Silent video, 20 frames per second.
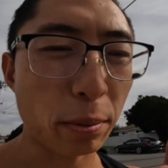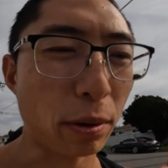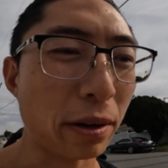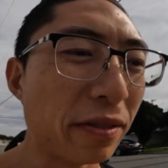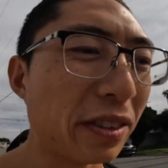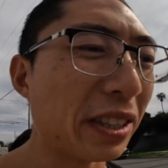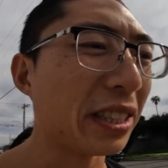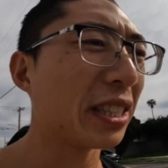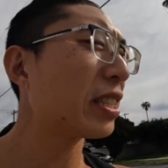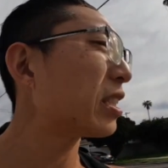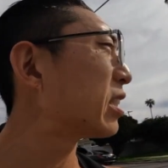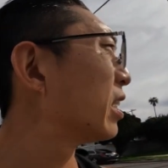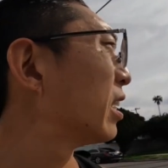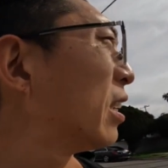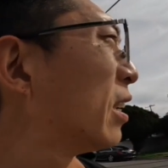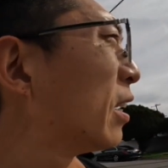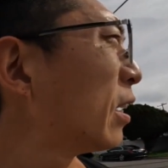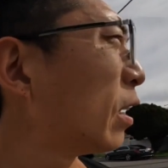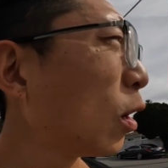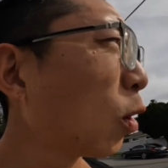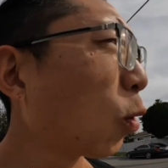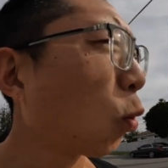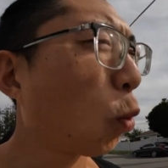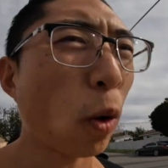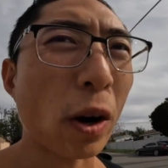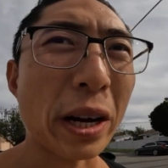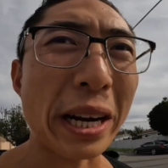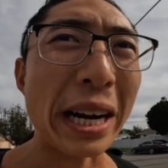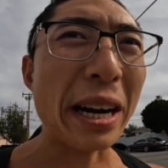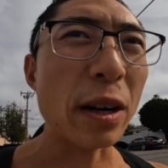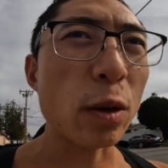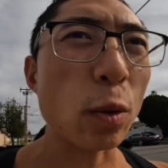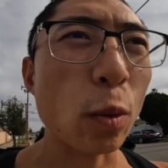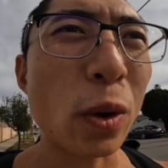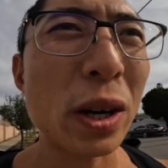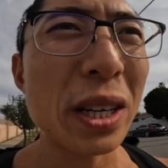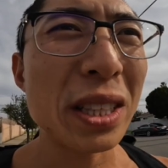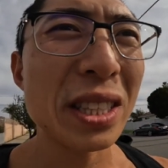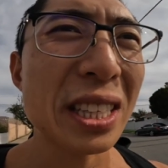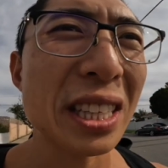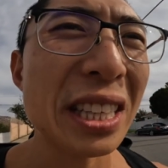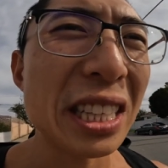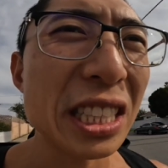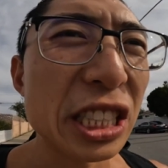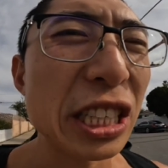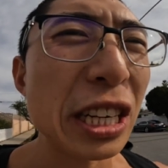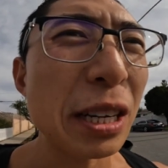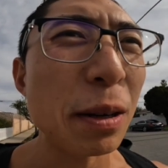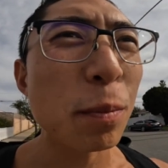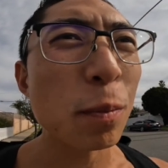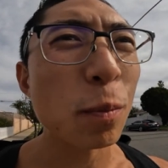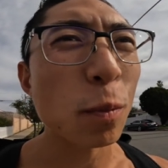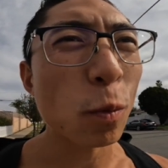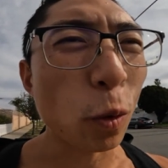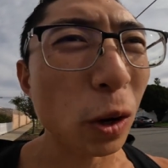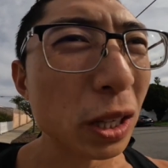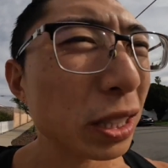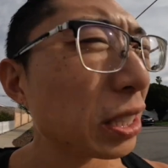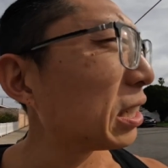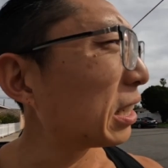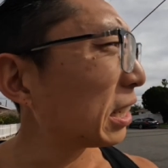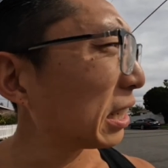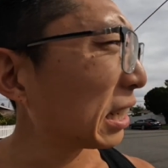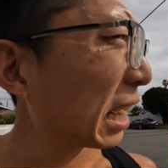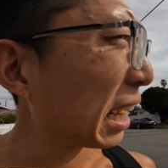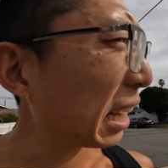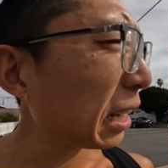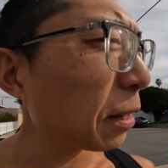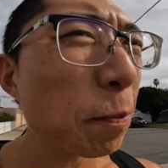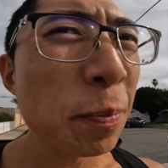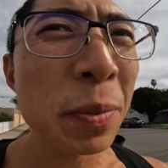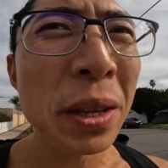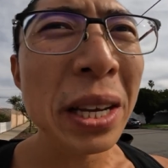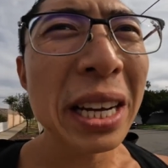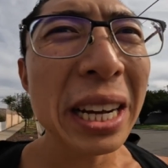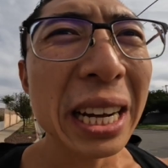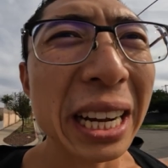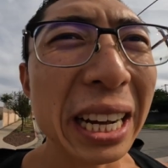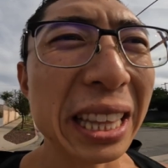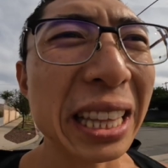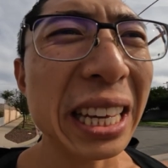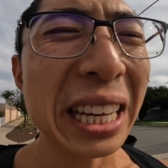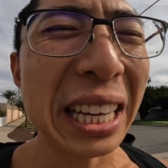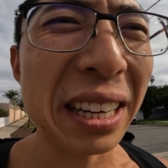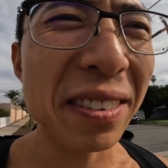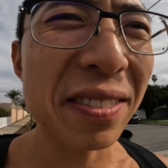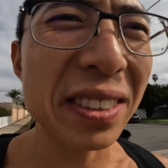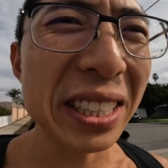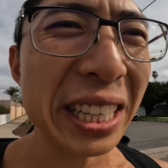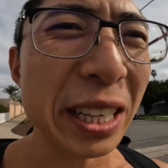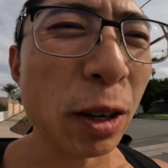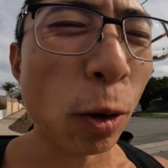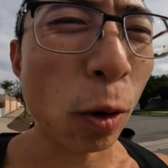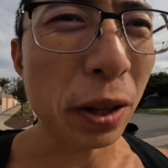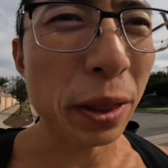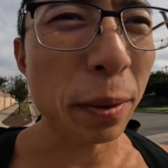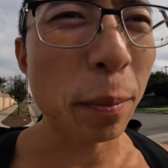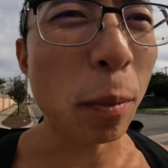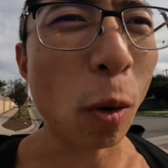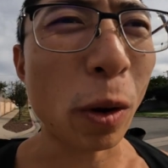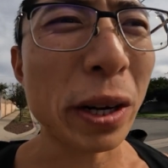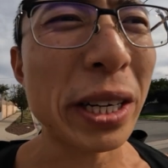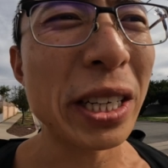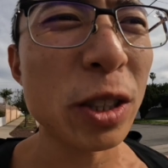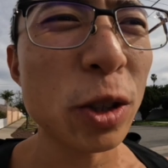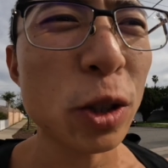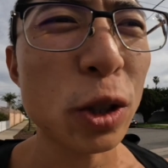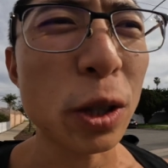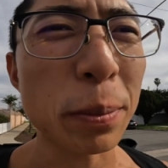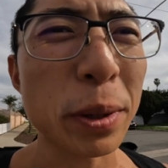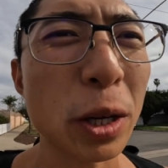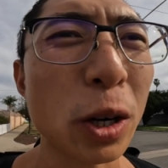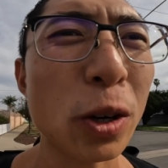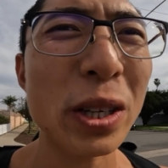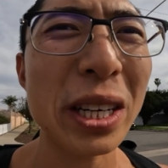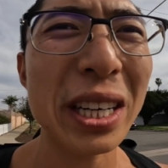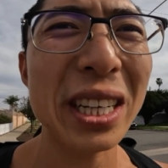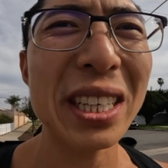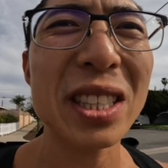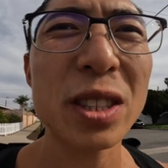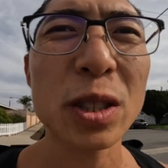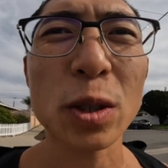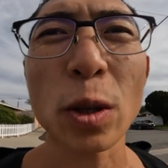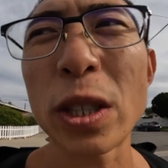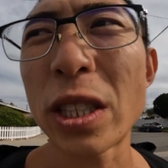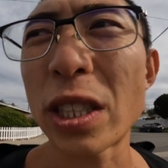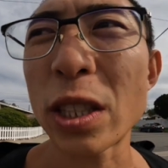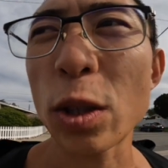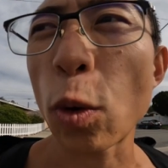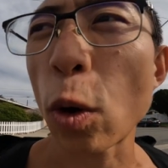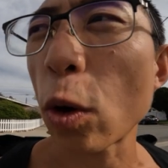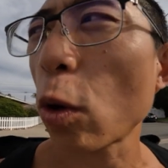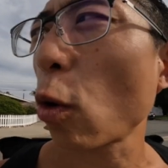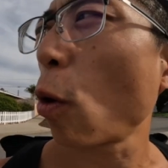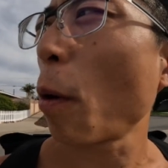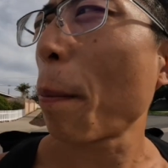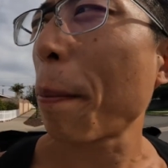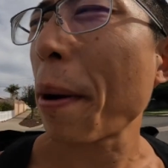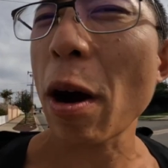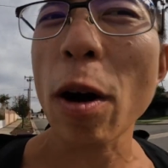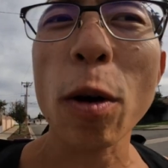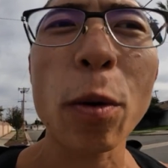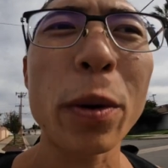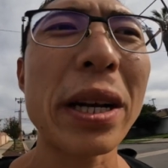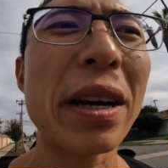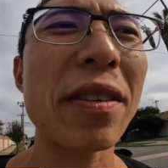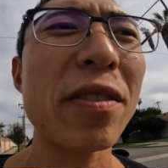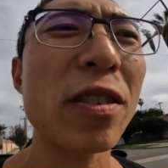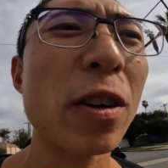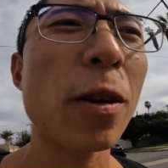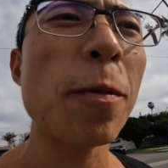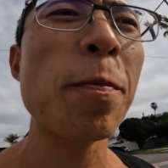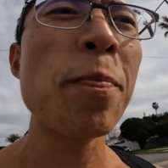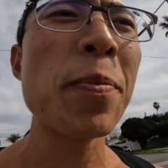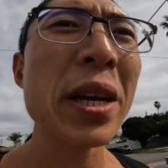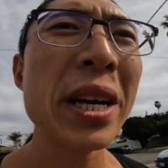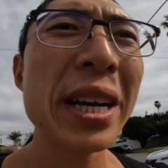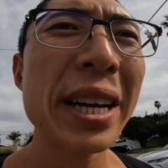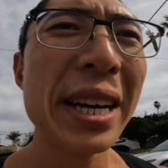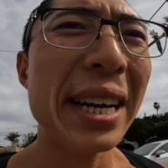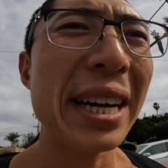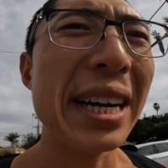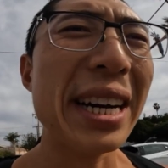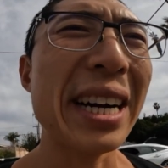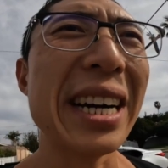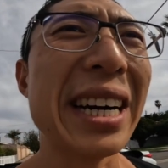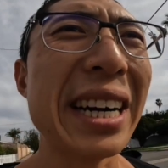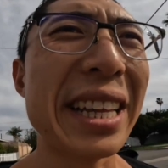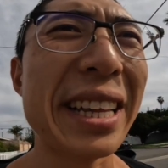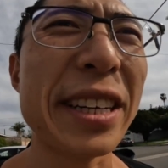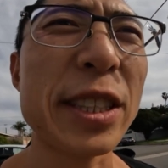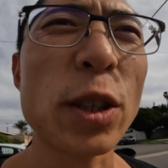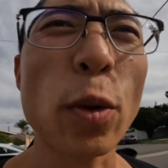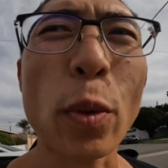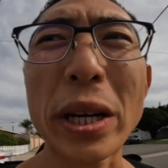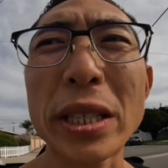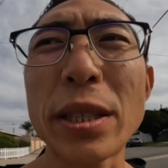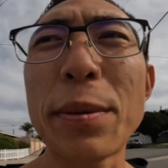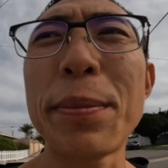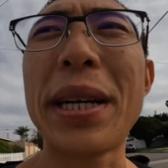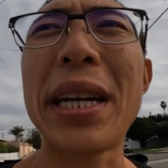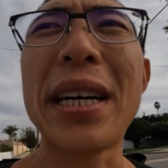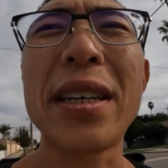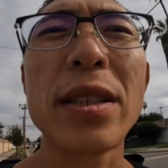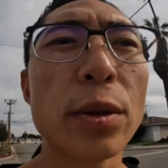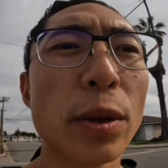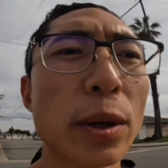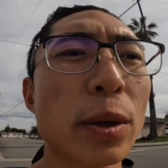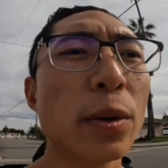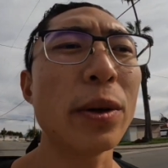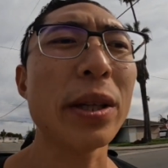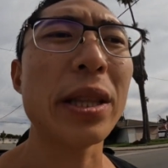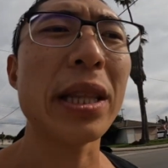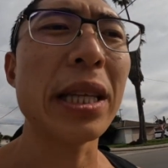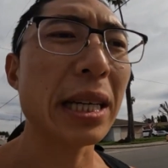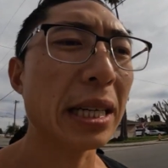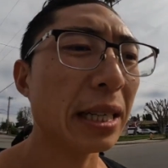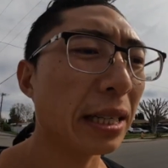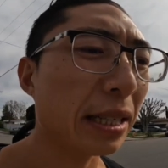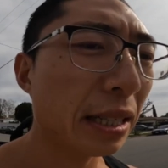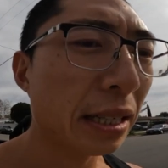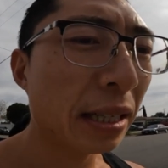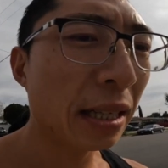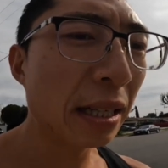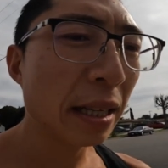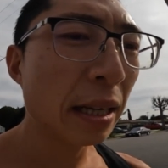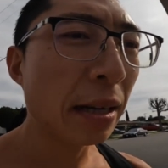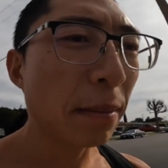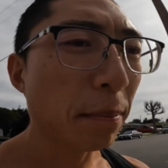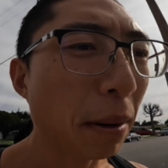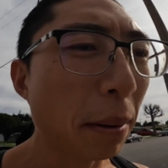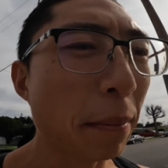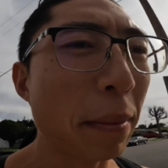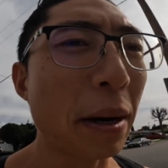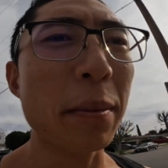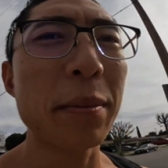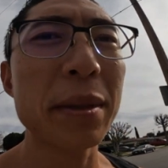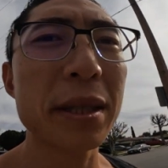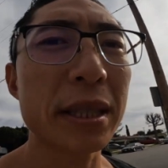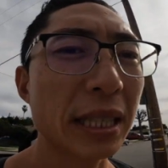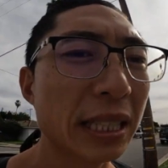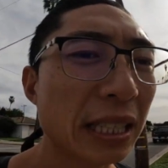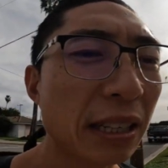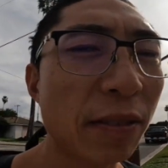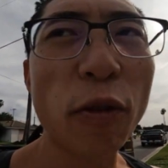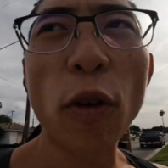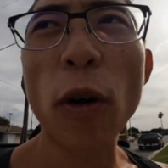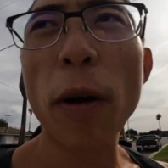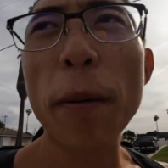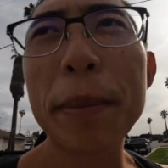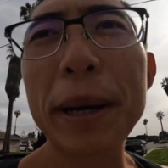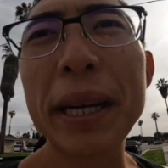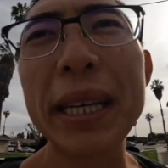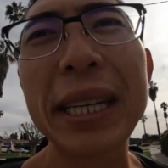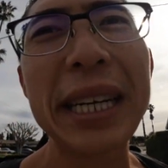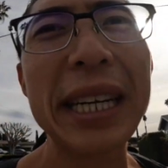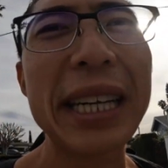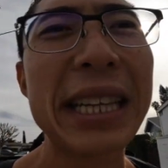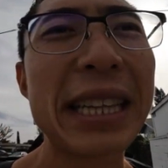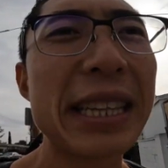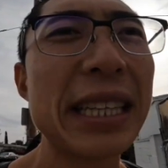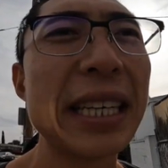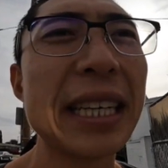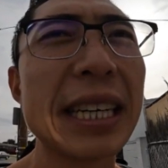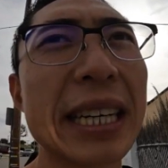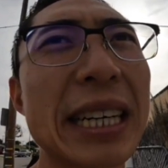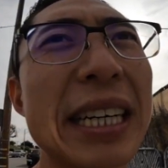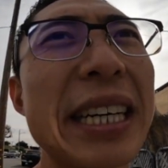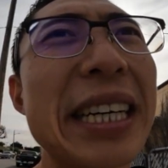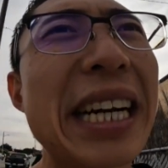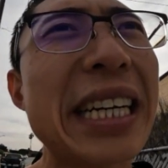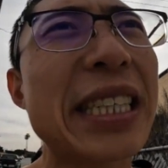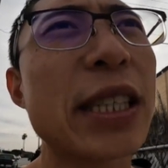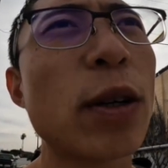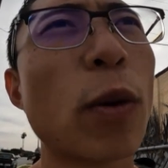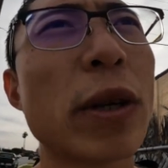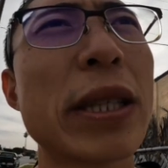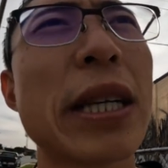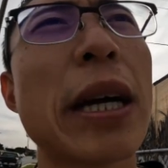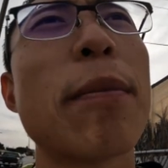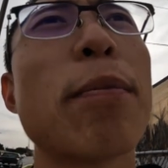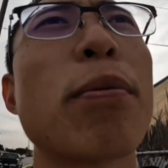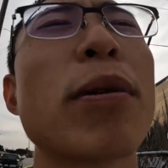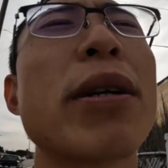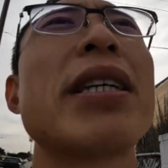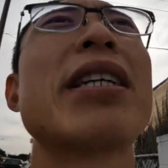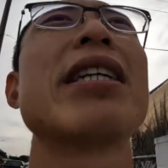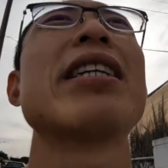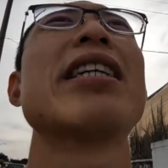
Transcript: privileged. Work out once in the gym, once in a day, in the evening or in the morning, do some yogas, go to the core power, whatever. That was a regimen I was doing with my mom and Cindy for a bit, and it actually worked out pretty